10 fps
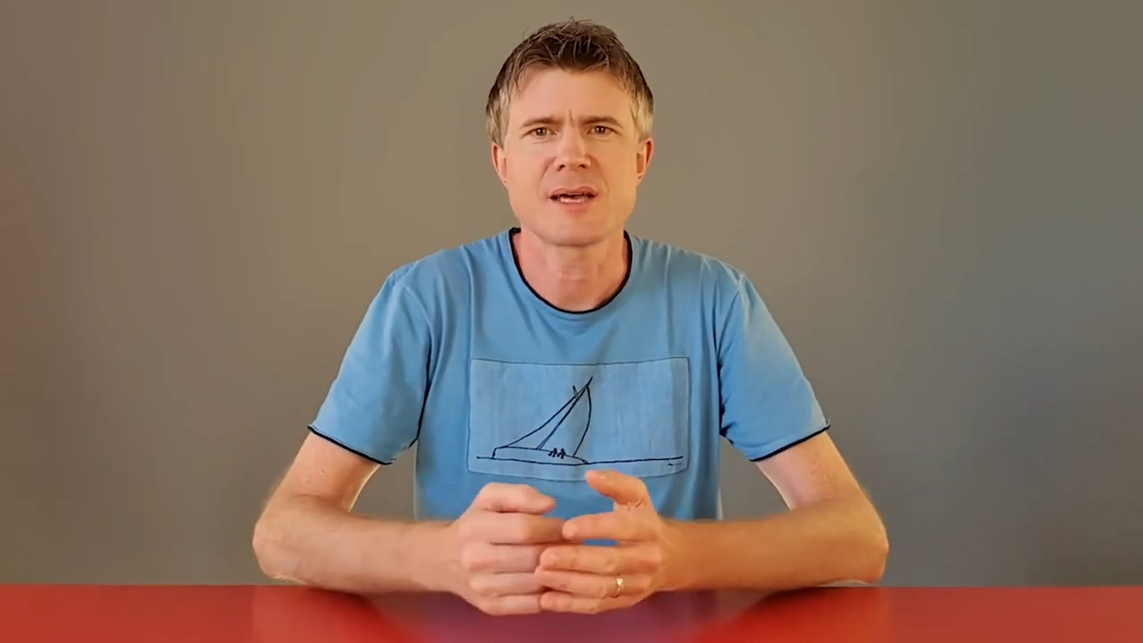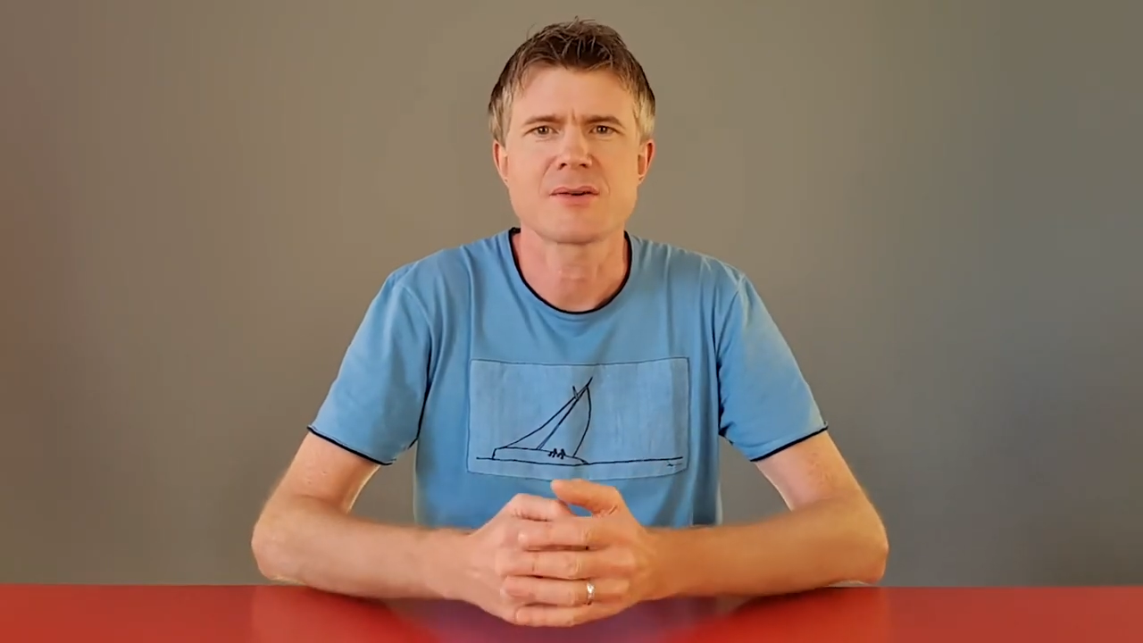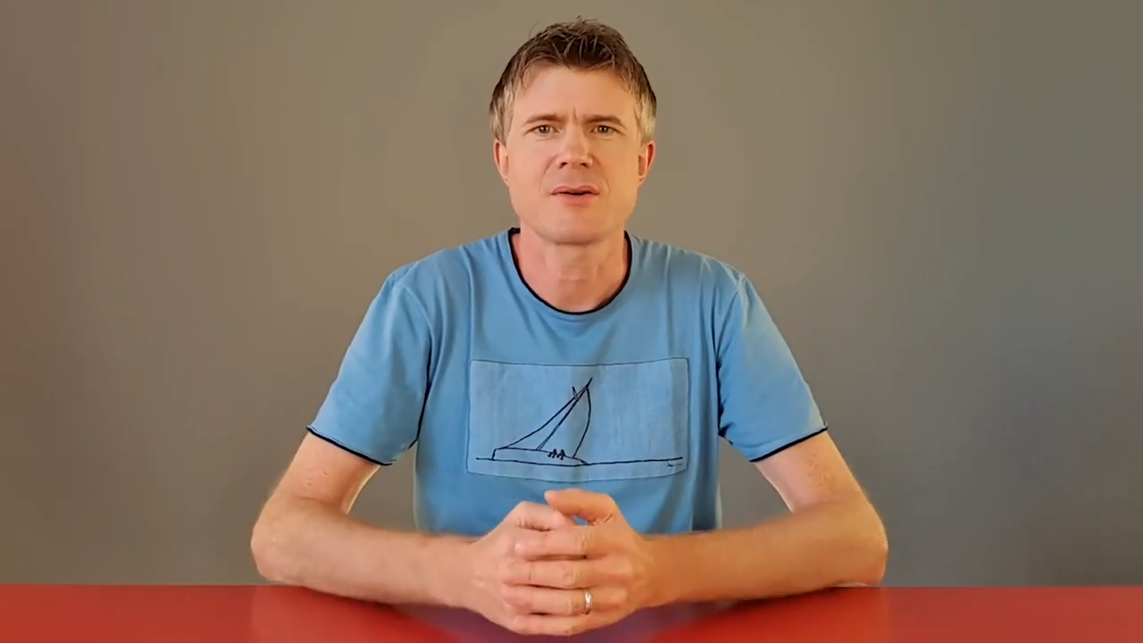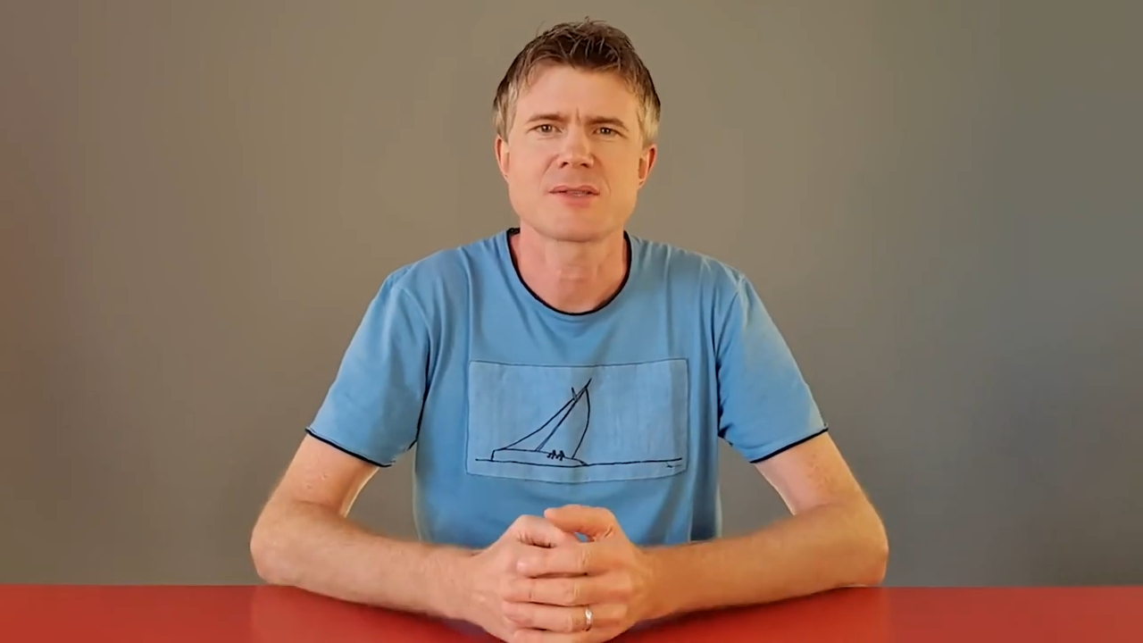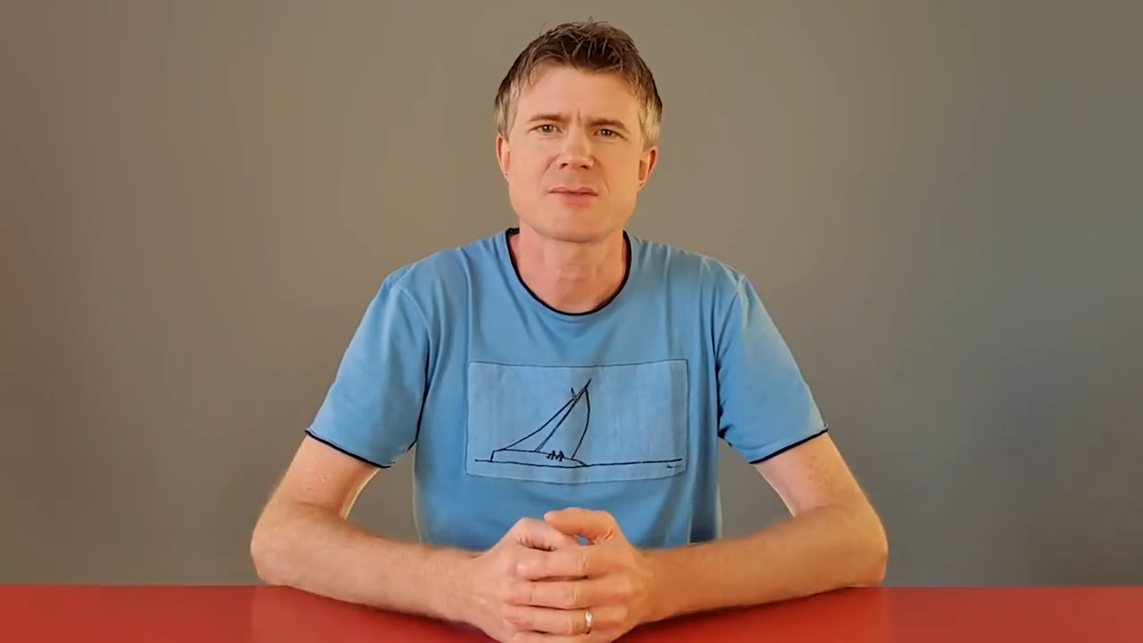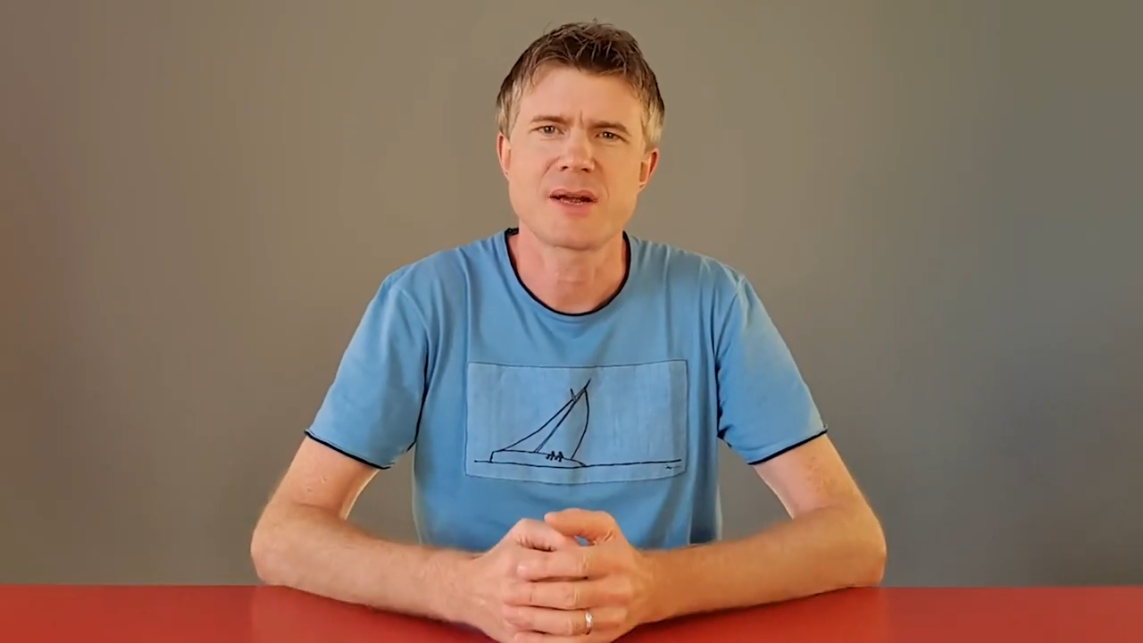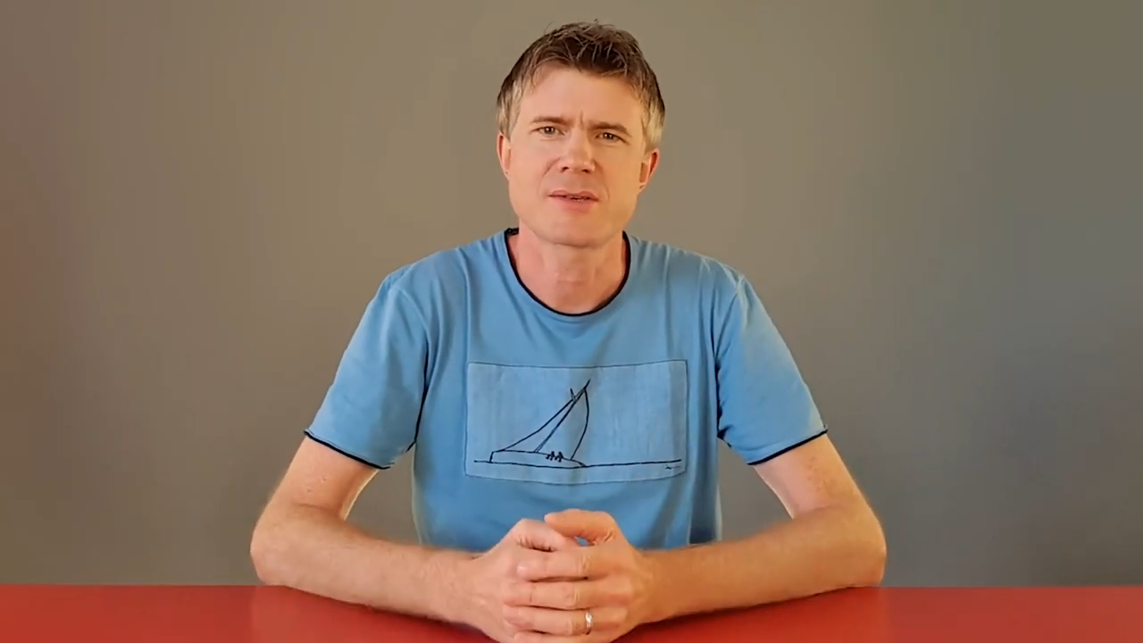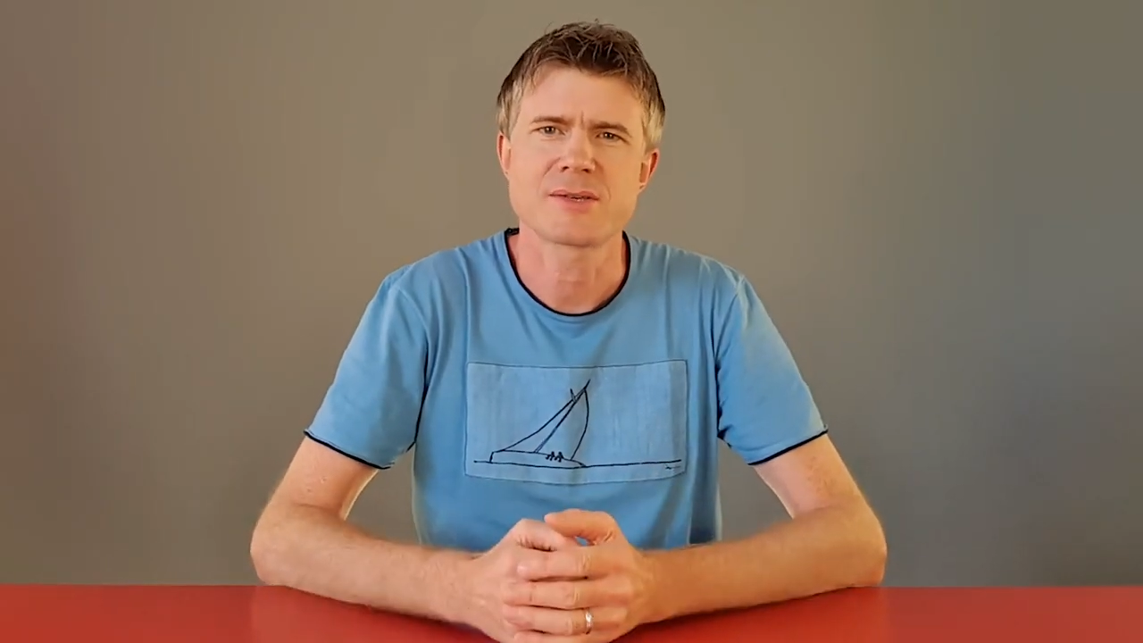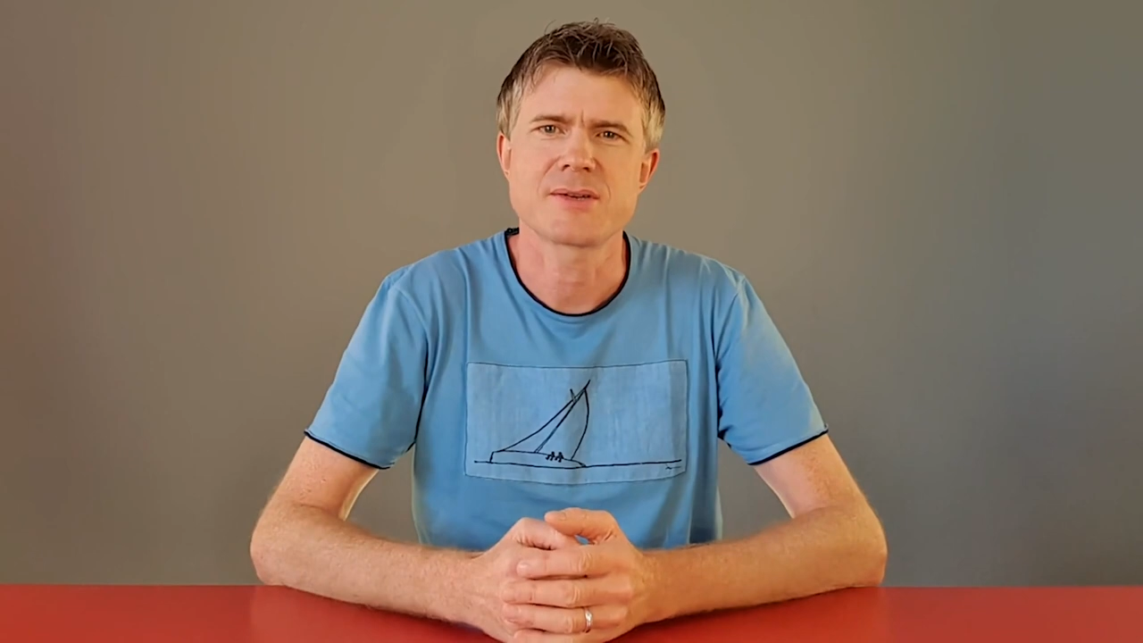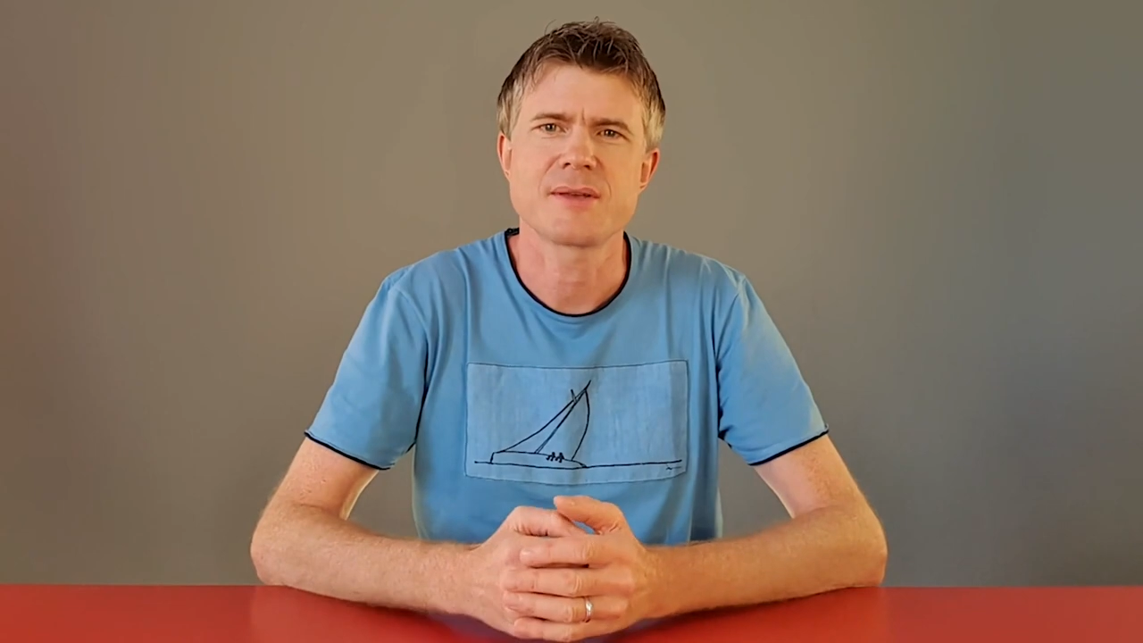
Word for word: are constructed